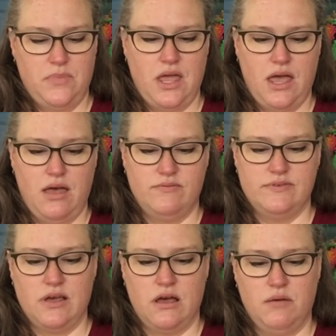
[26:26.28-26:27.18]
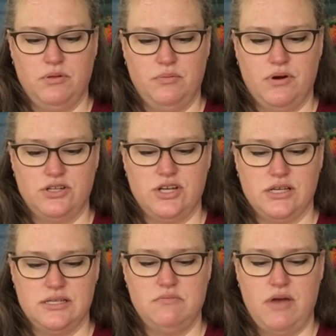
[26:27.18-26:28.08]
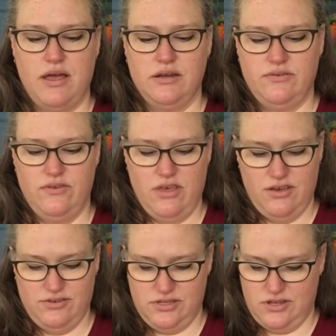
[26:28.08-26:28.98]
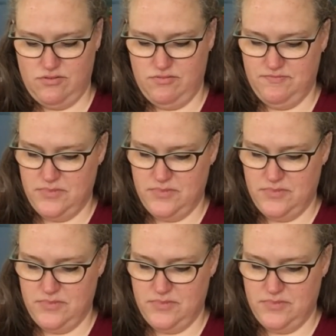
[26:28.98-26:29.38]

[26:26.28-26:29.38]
have a couple of projects in mind for those, so